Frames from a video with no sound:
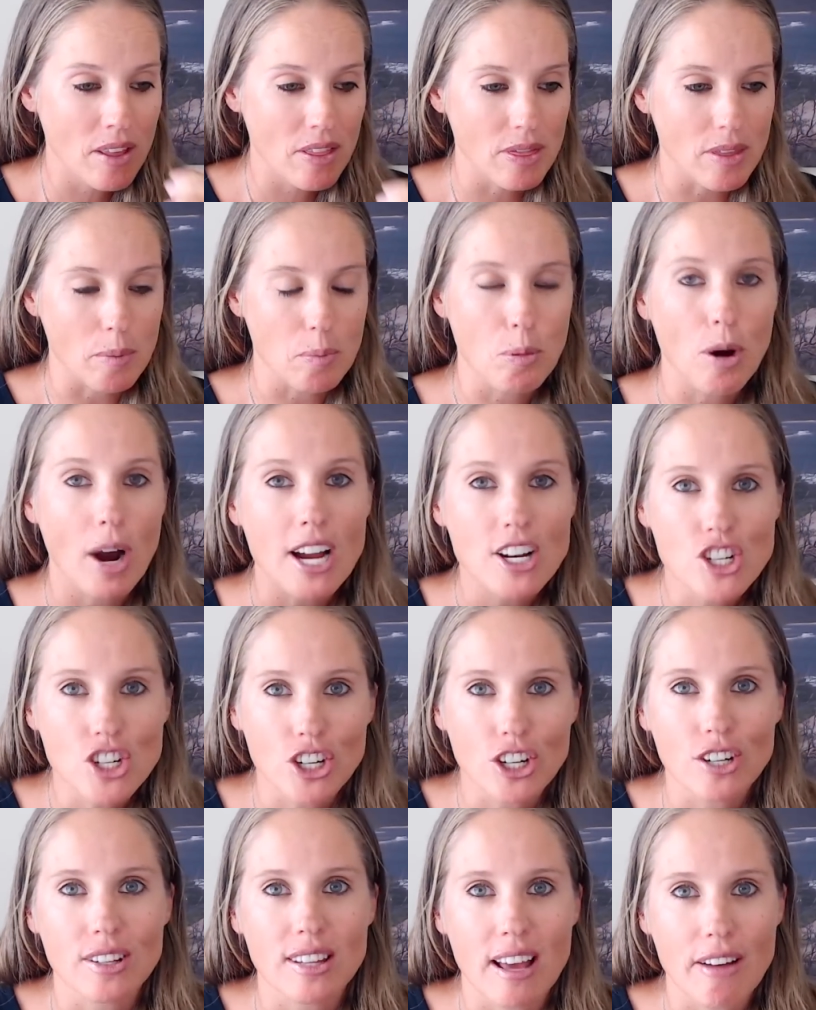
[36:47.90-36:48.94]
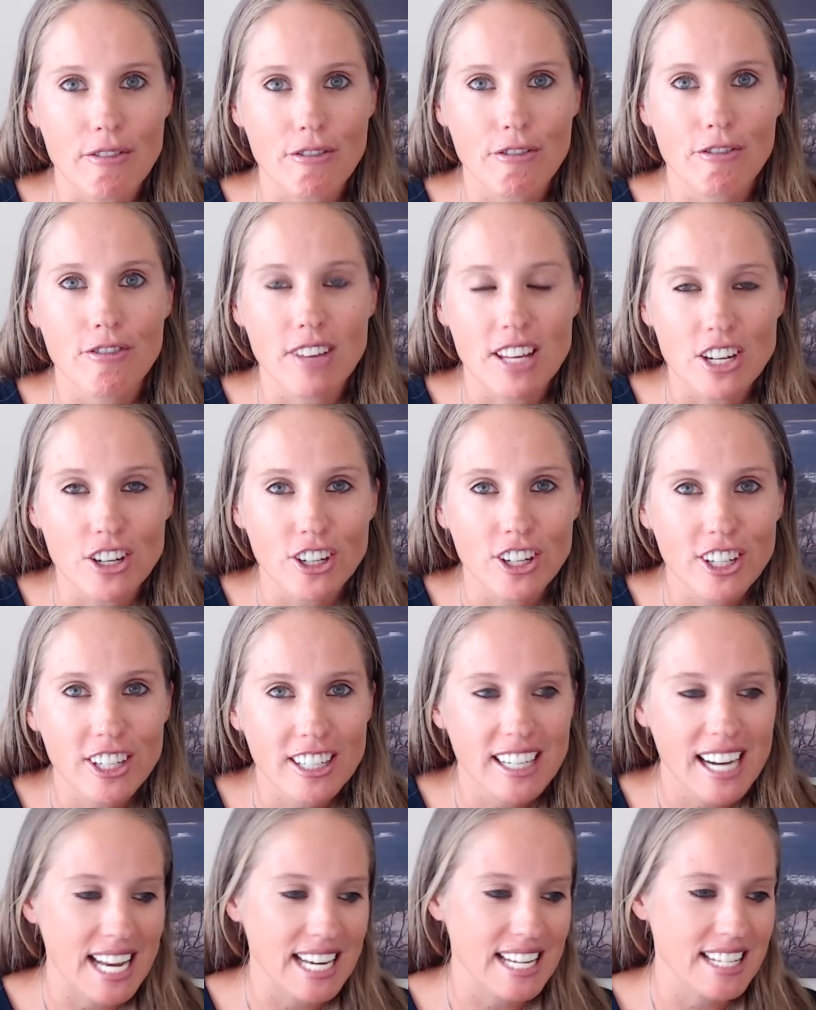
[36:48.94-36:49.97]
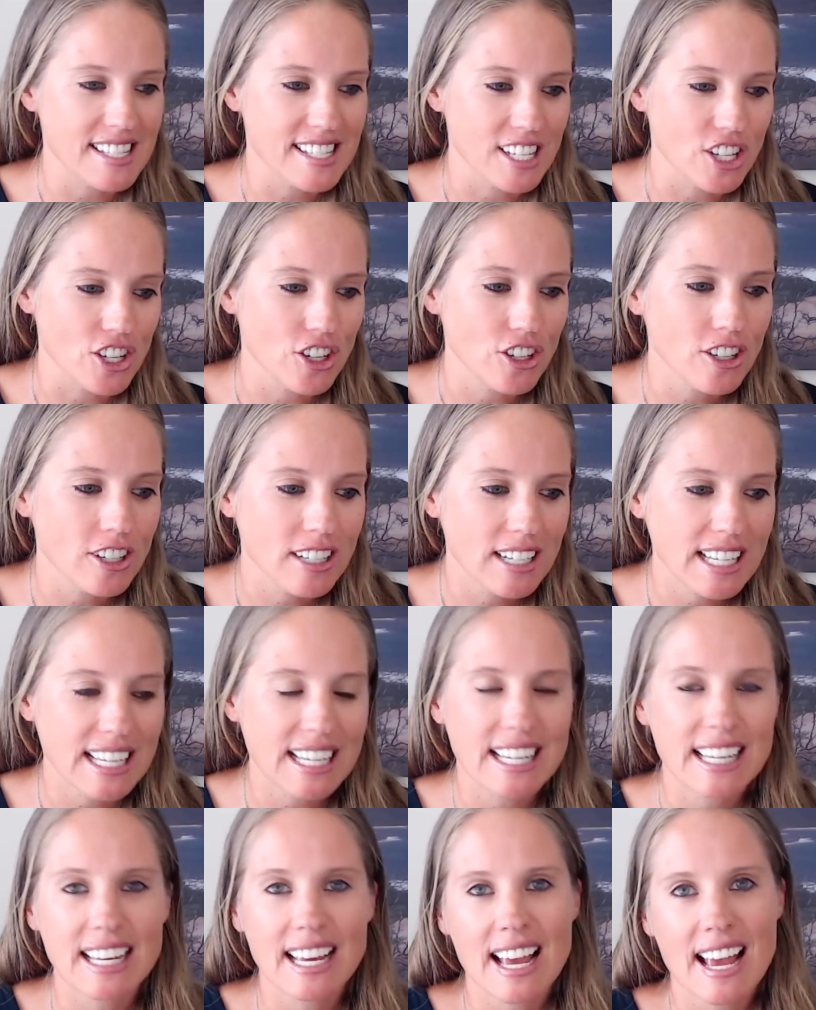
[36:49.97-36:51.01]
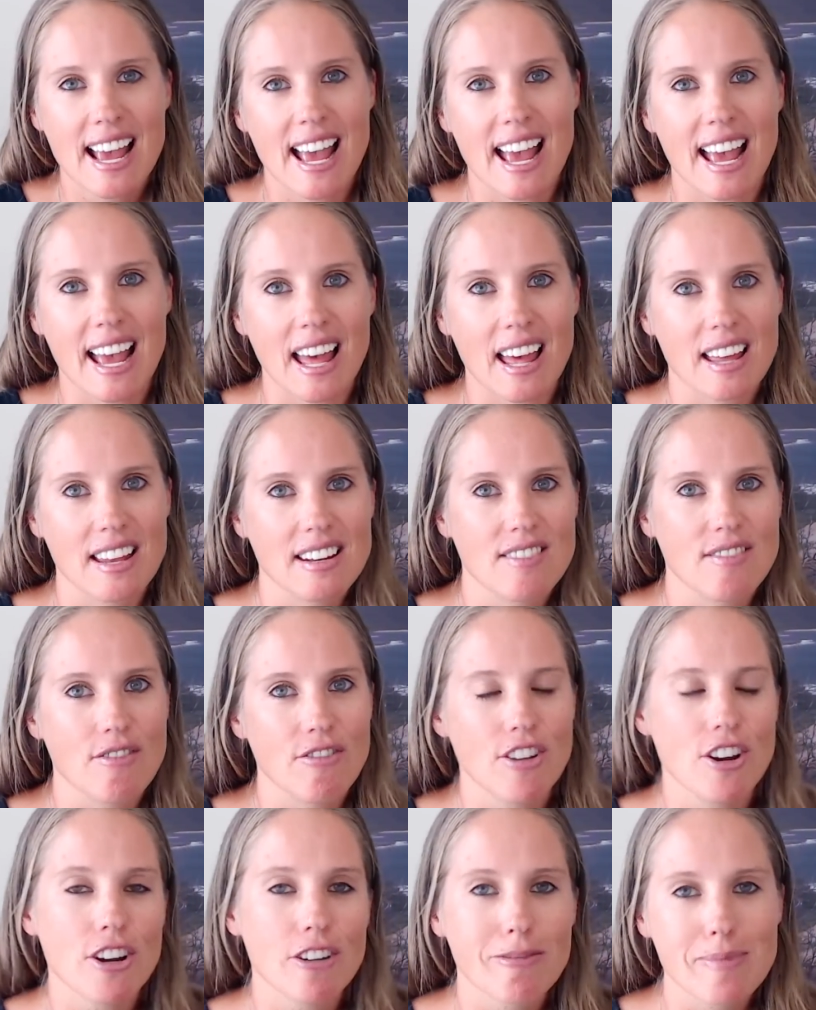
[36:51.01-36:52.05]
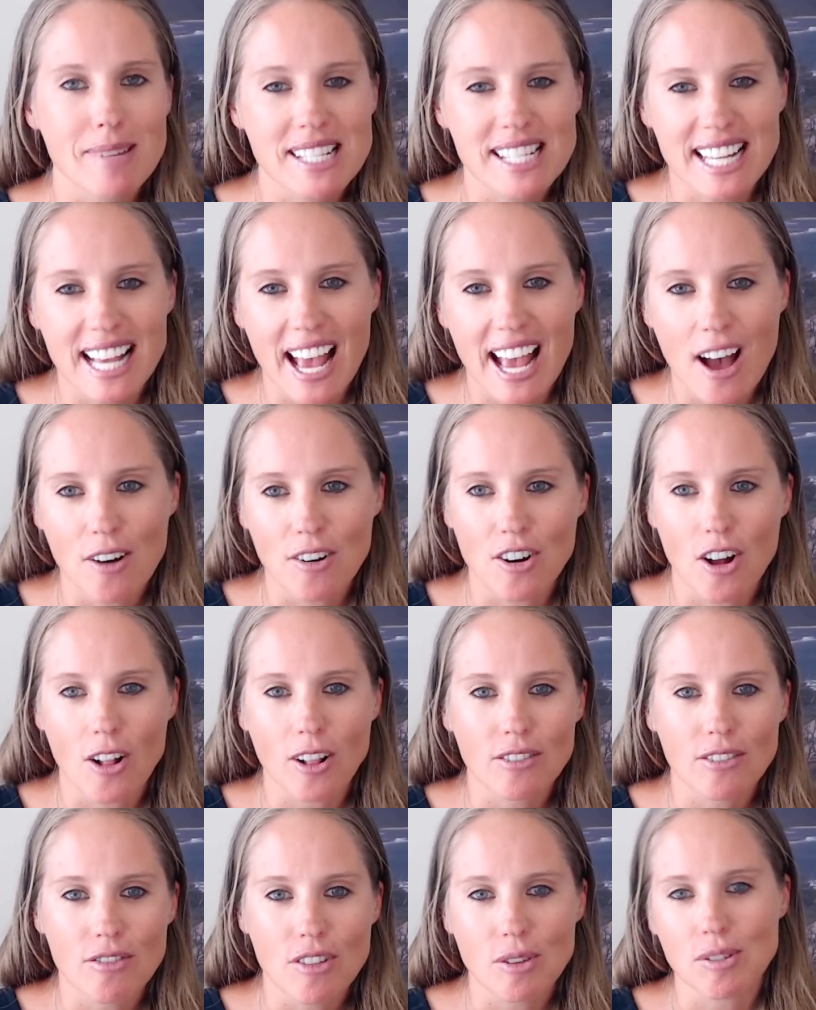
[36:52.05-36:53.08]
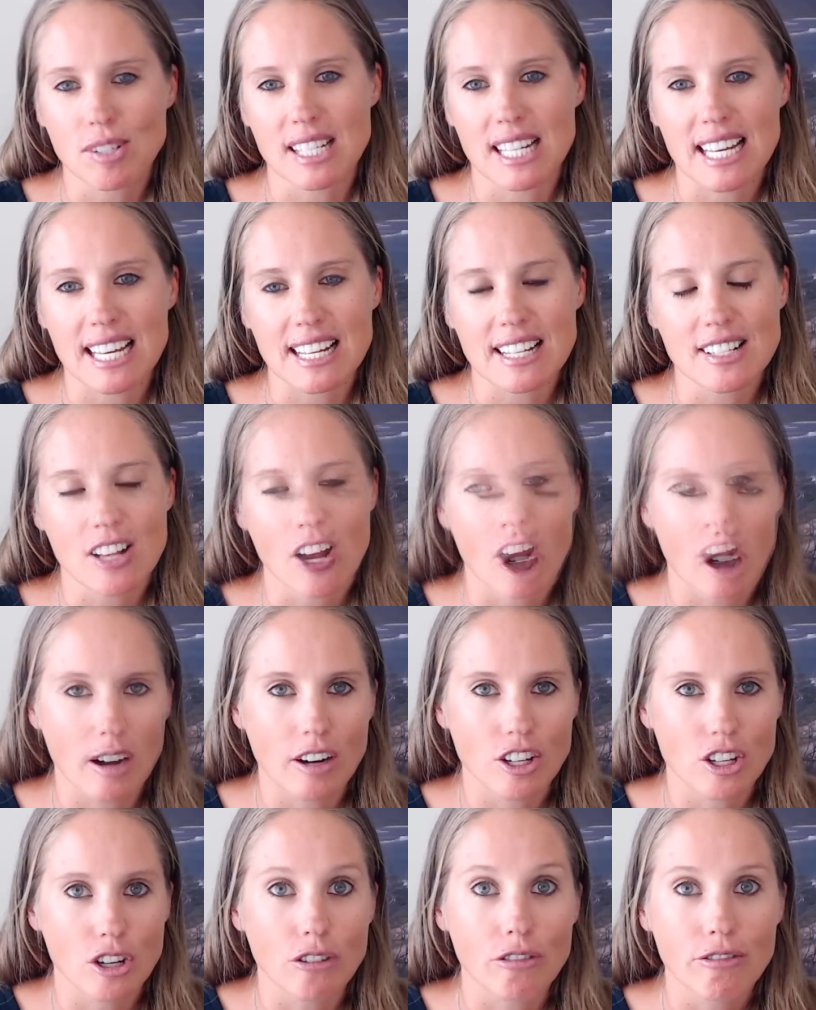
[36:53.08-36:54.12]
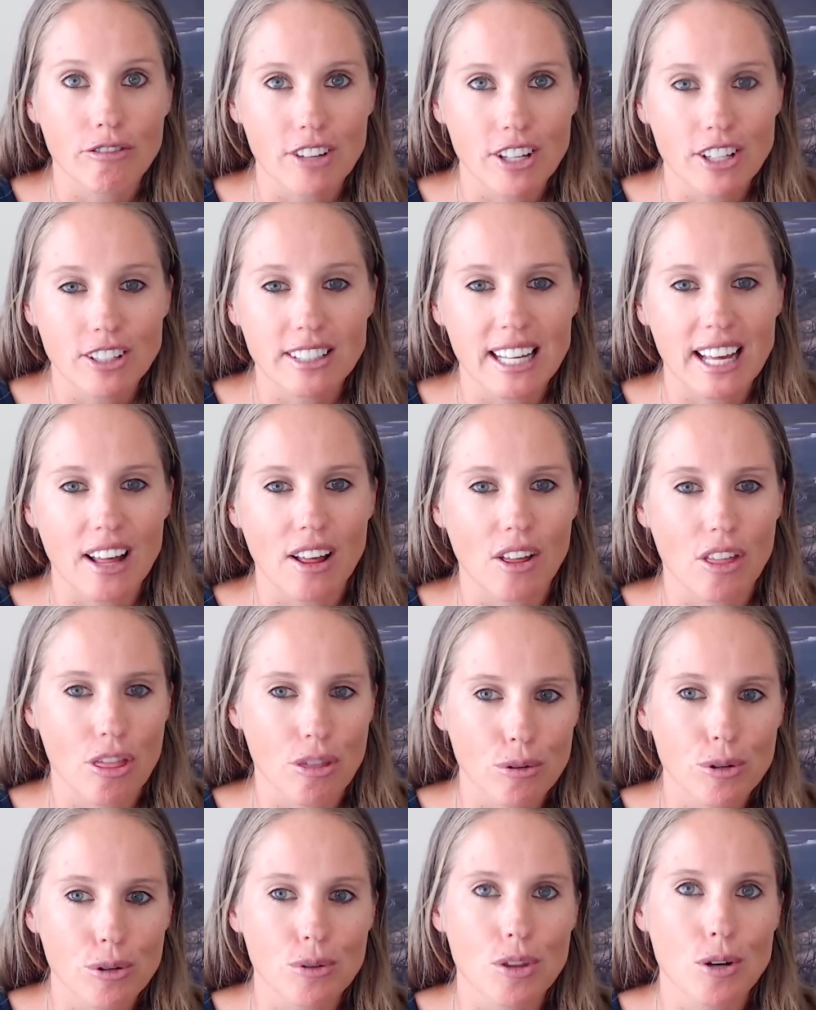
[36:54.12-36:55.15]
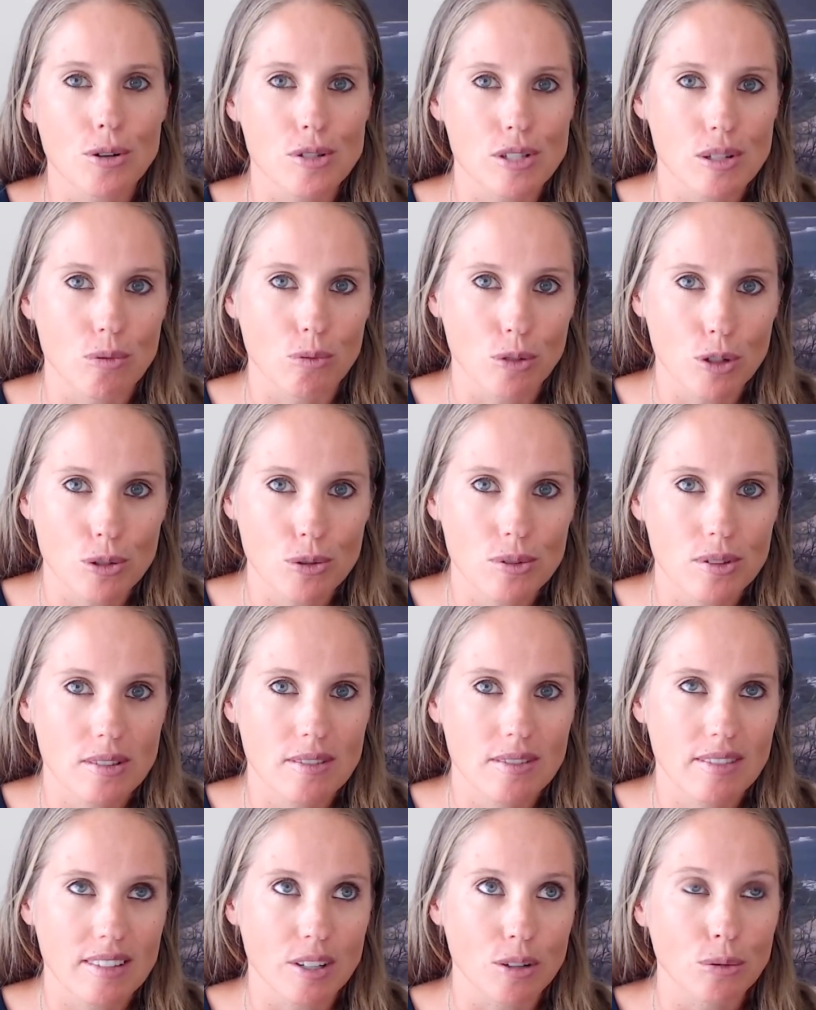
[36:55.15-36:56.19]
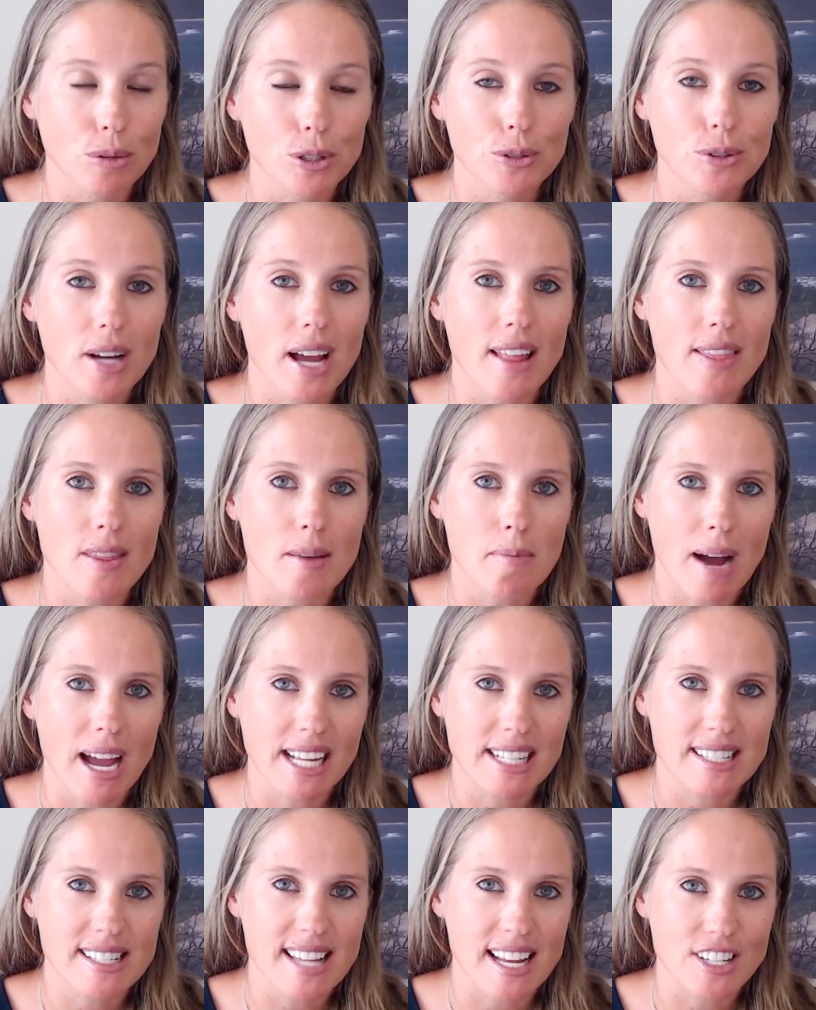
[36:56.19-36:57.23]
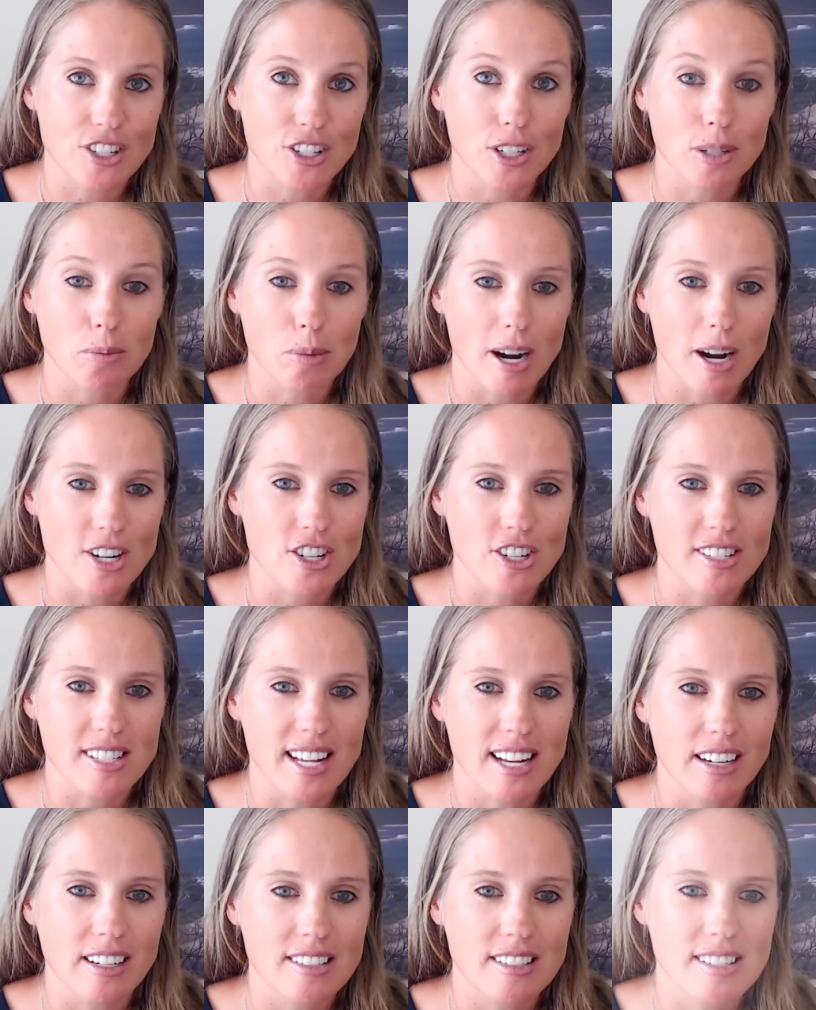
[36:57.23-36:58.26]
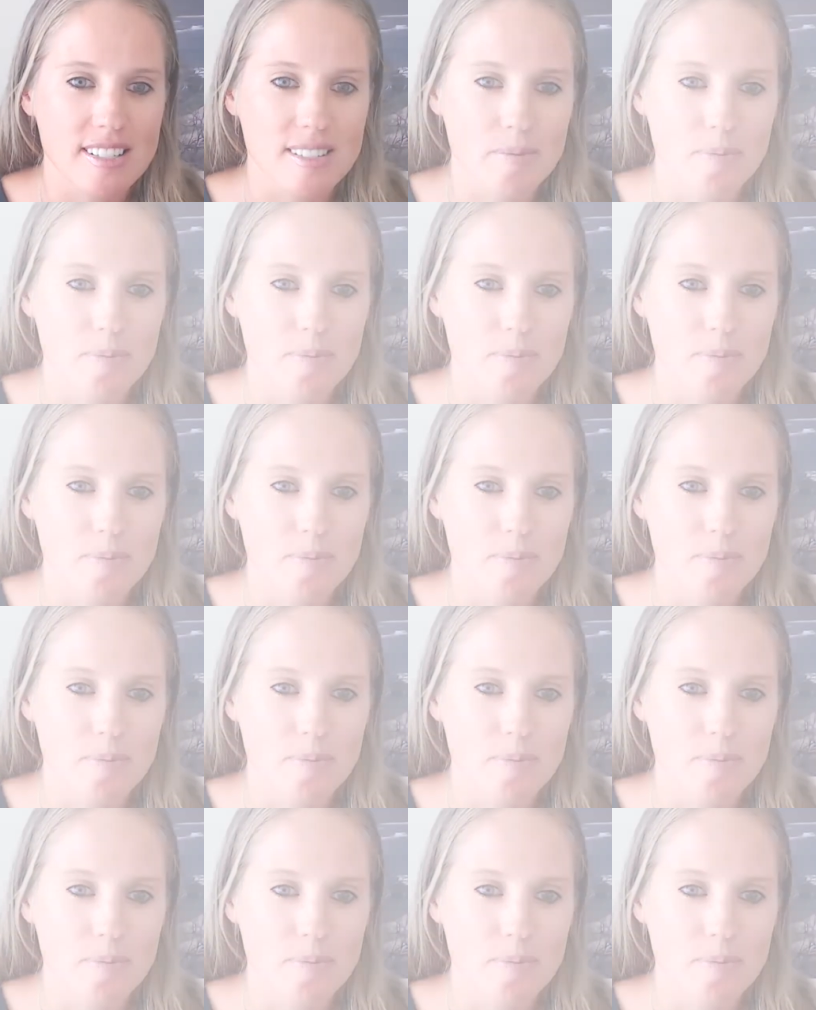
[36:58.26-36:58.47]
the pressure that fear and insecurity and fear of missing out and all of those things you're feeling through the root and the mind center pressure centers.